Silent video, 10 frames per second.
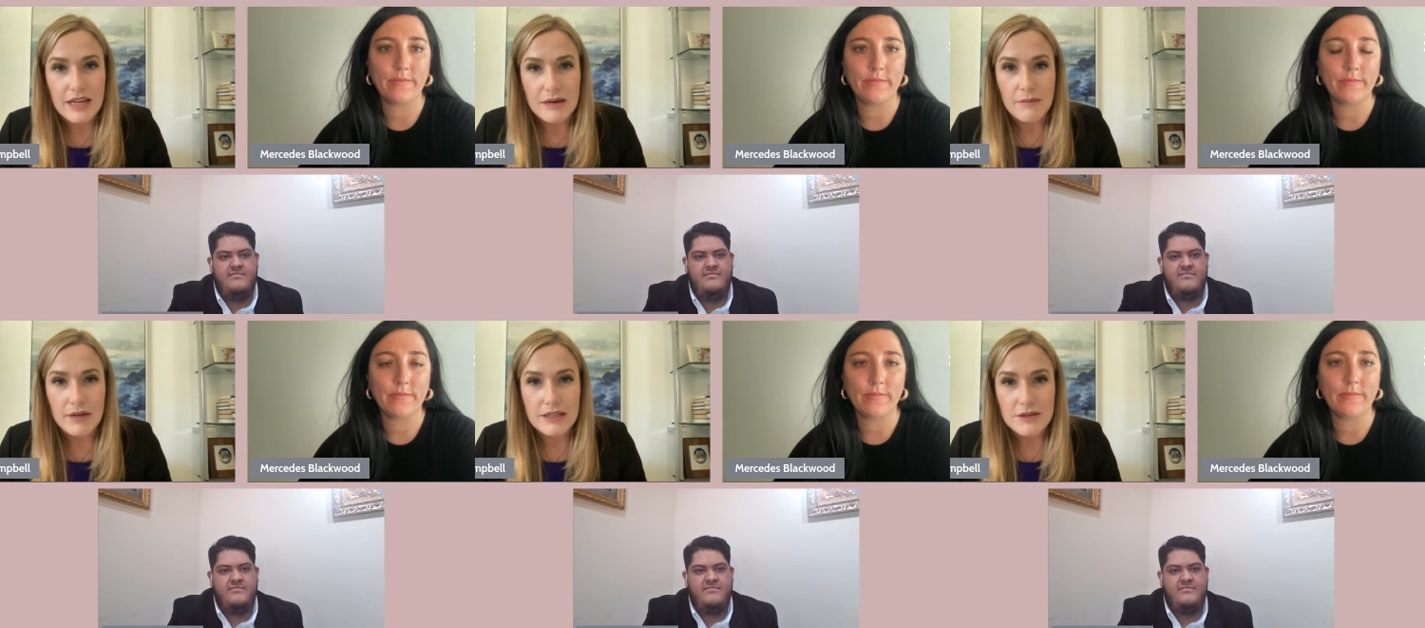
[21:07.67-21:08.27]

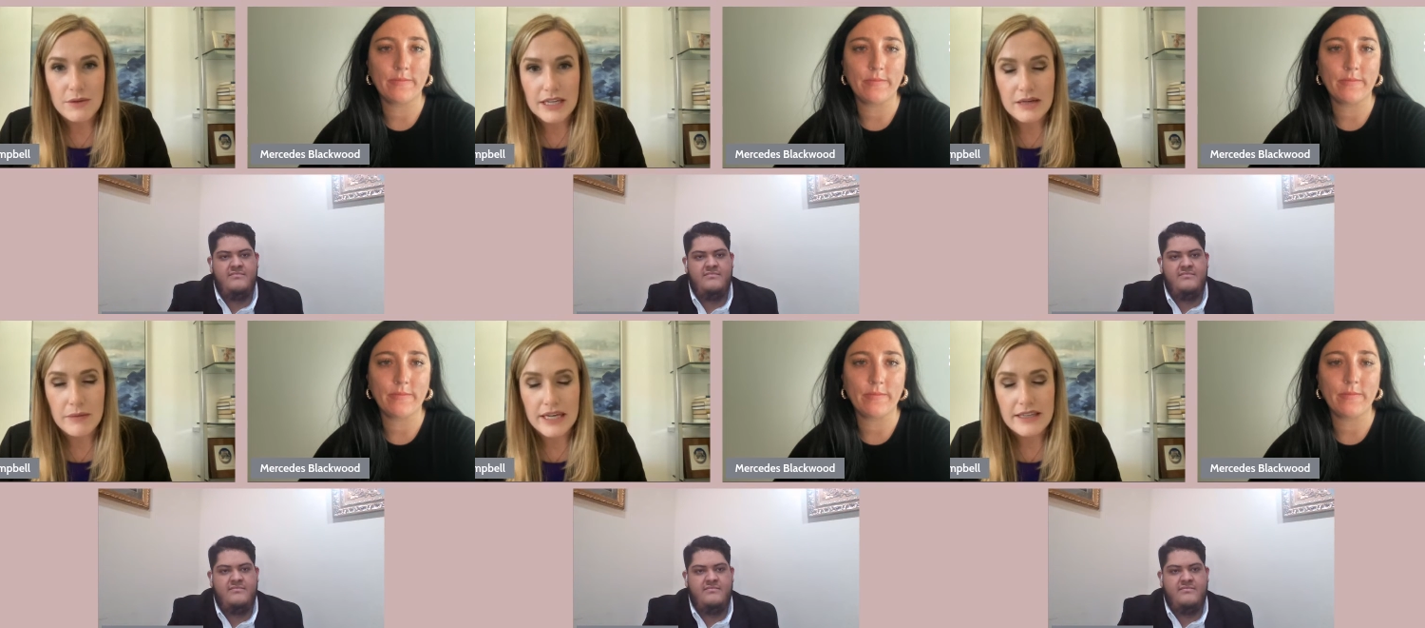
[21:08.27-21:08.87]
Speaker 1: them. And so we
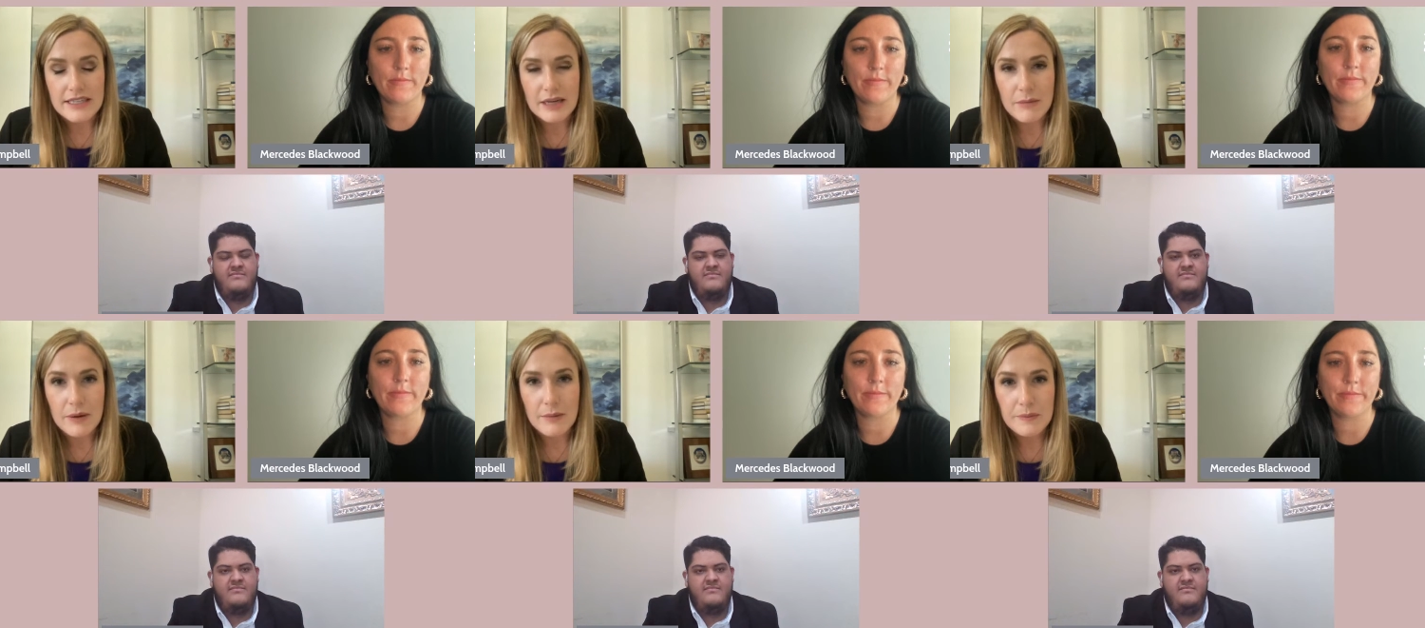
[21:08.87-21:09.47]
need to be at the
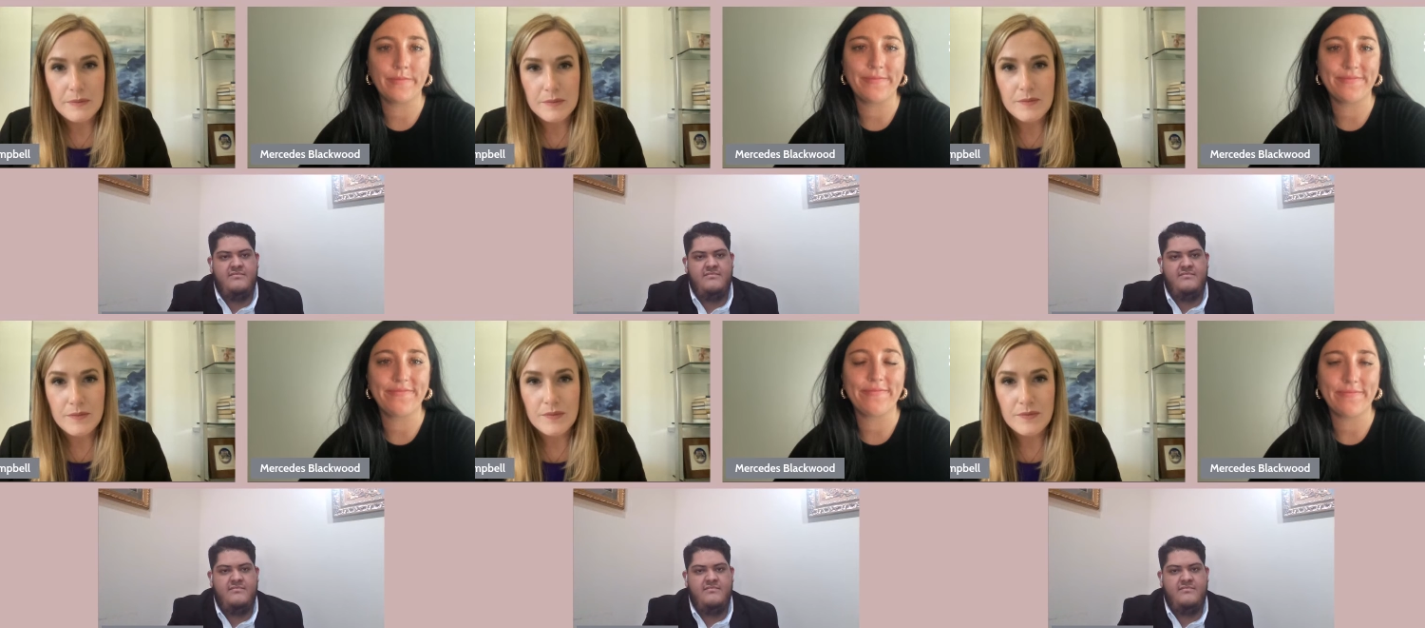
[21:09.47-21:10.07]
table.
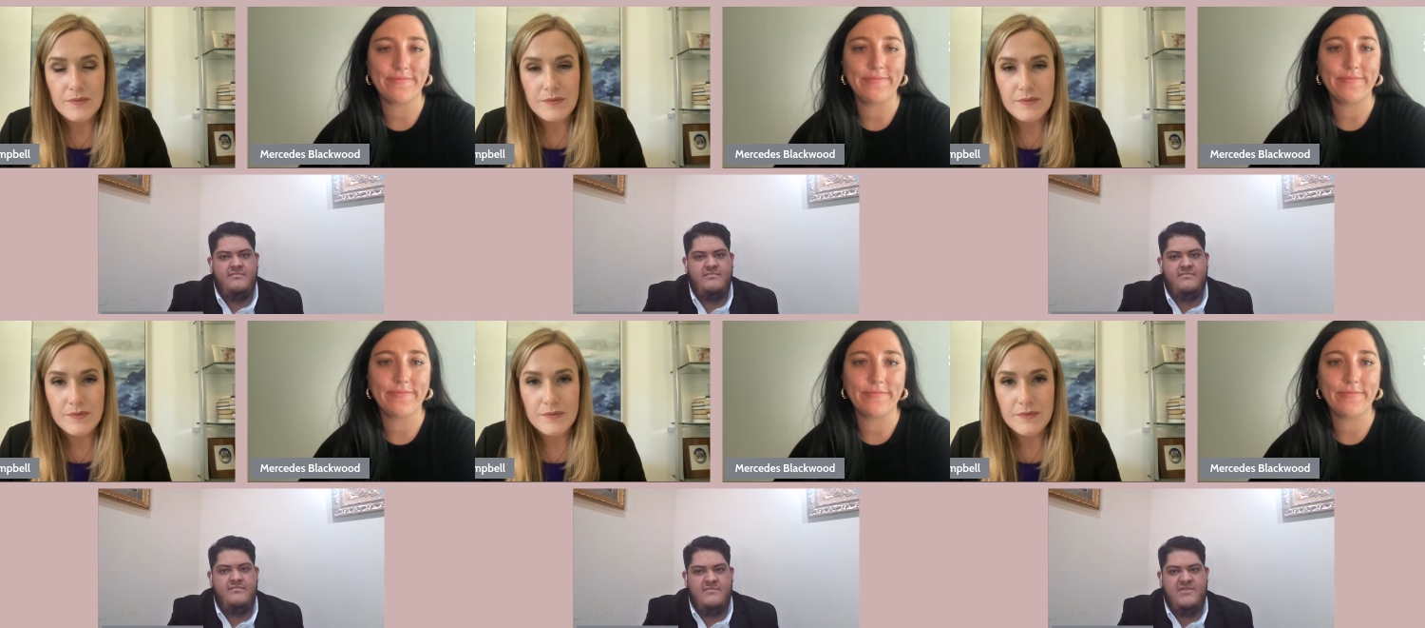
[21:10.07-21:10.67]

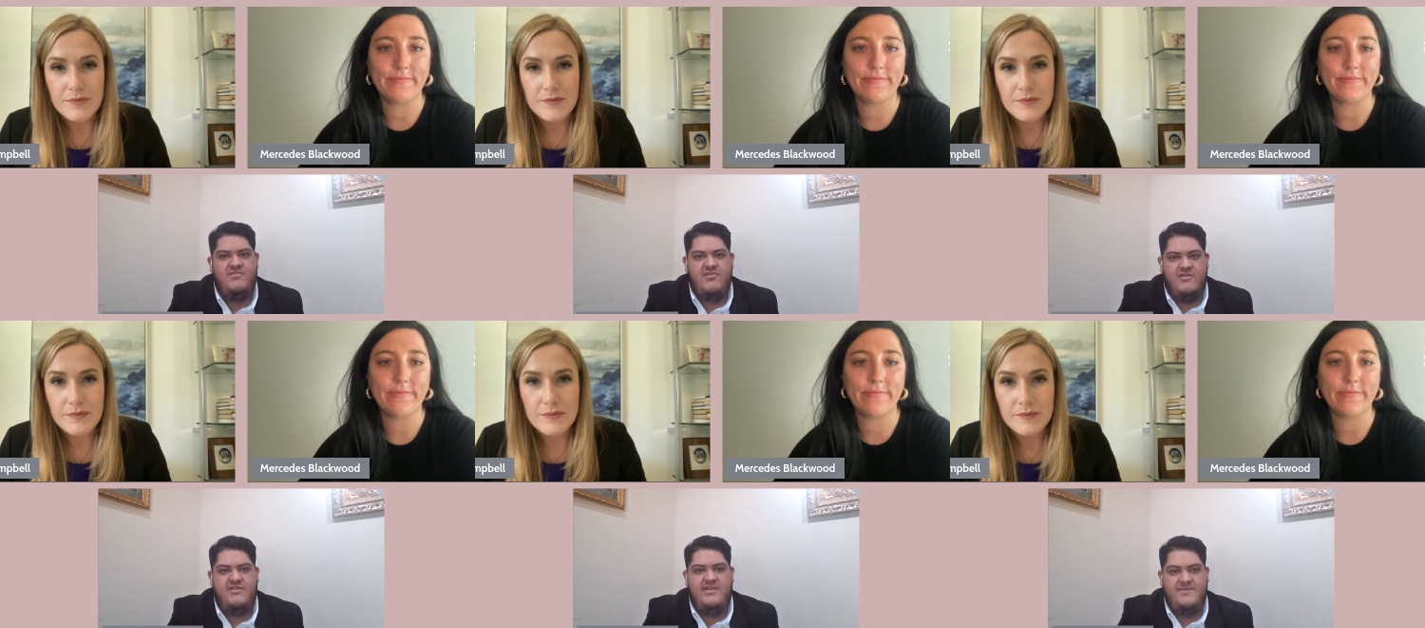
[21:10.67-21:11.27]

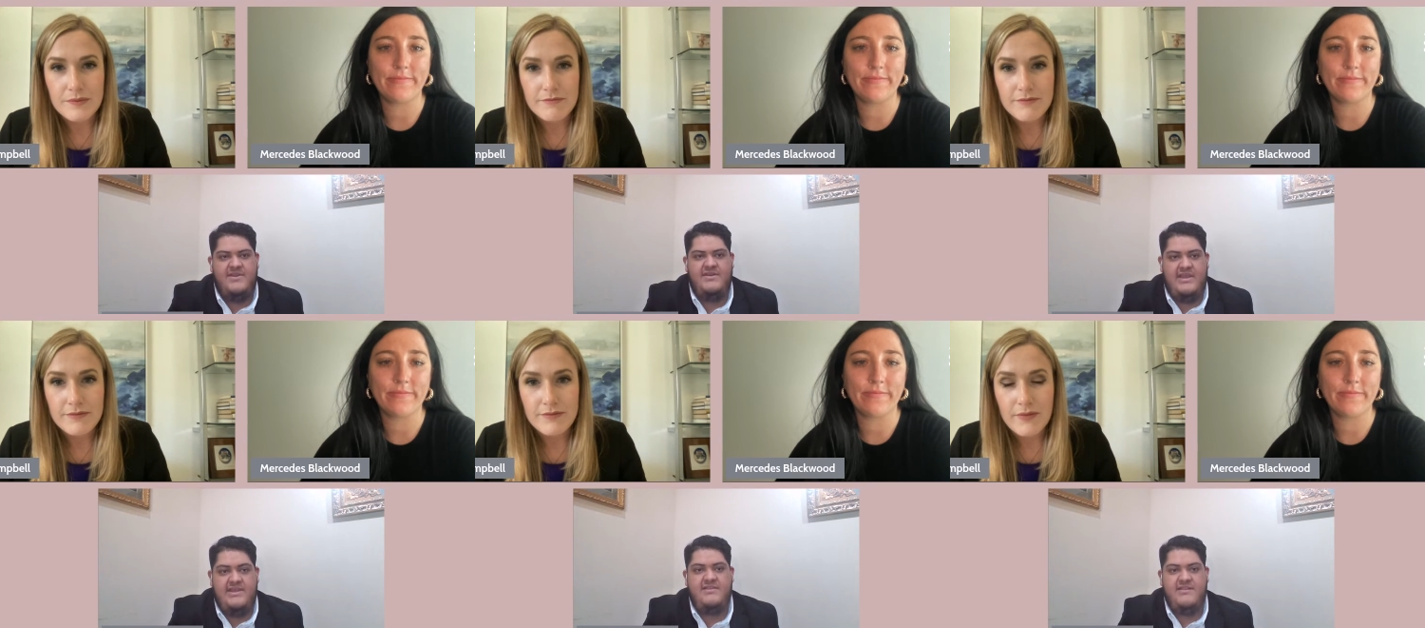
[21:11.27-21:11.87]
Speaker 2: Certainly. I mean,
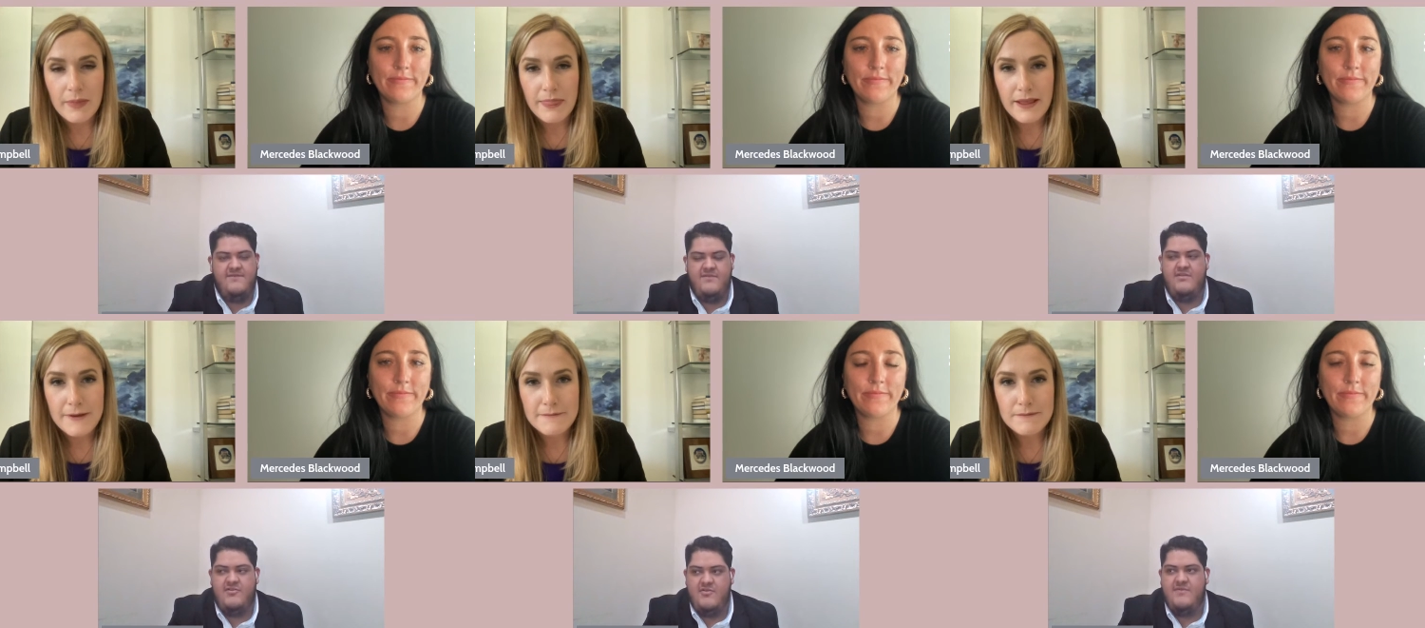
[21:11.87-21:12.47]
I can
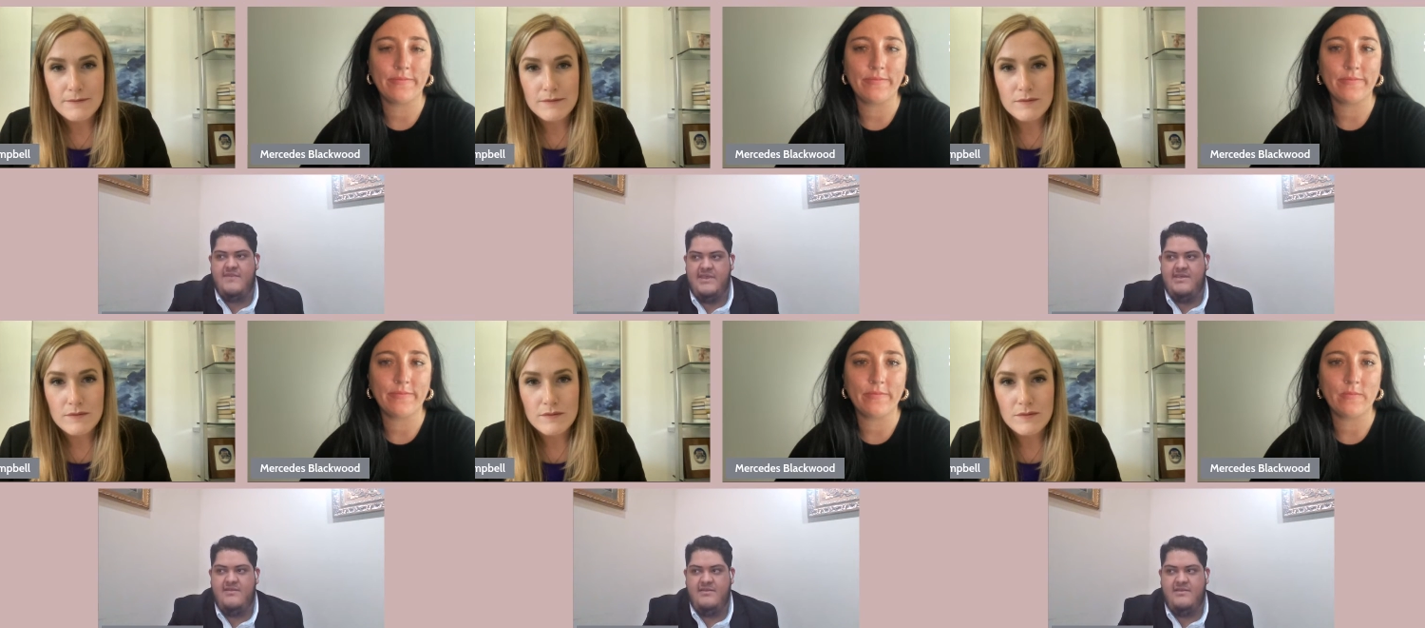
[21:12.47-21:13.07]
definitely agree with
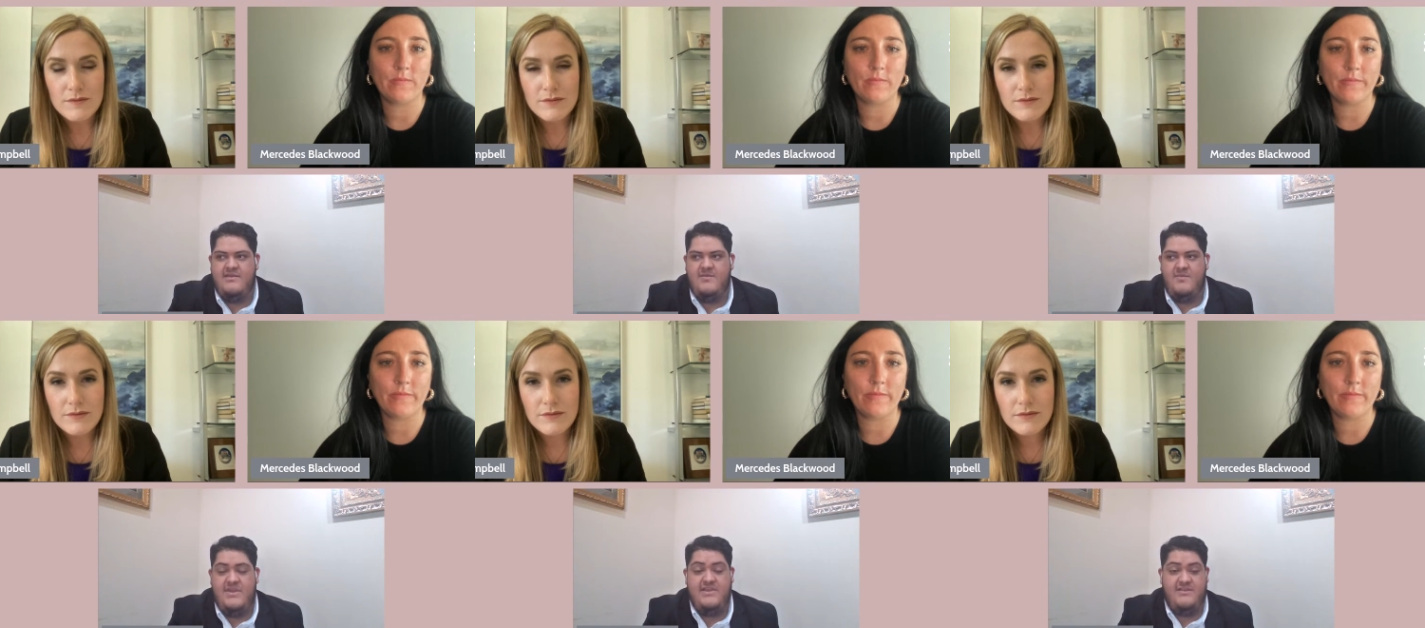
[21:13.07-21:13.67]
that.
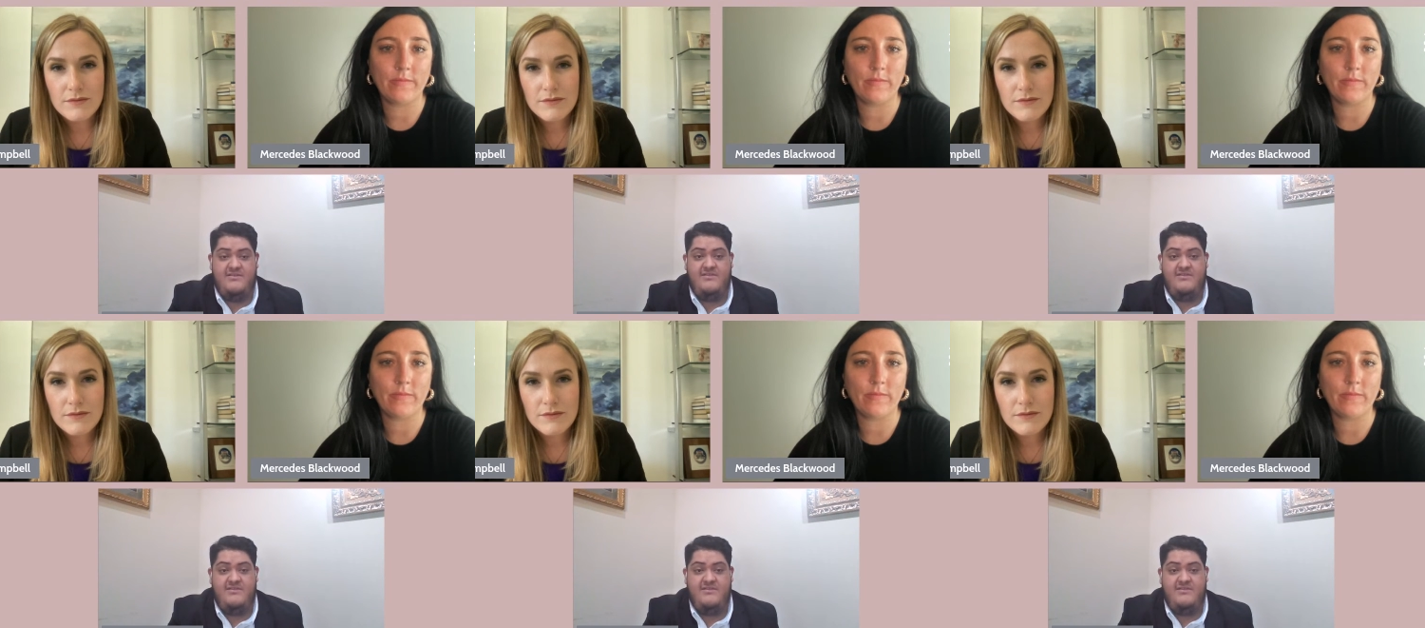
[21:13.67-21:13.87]
Being